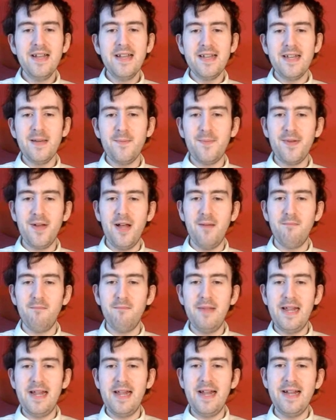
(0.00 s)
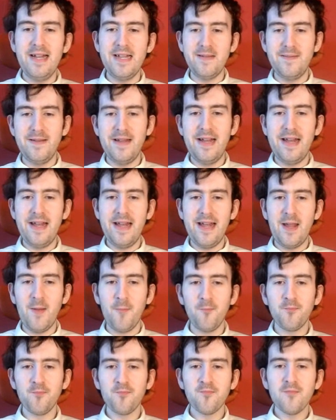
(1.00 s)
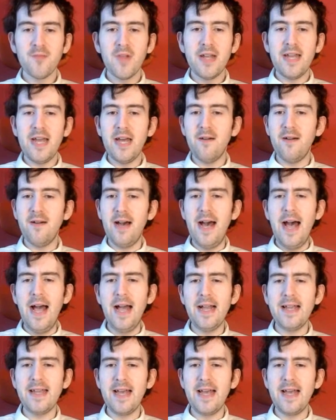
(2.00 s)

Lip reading: You put me in a spin. You are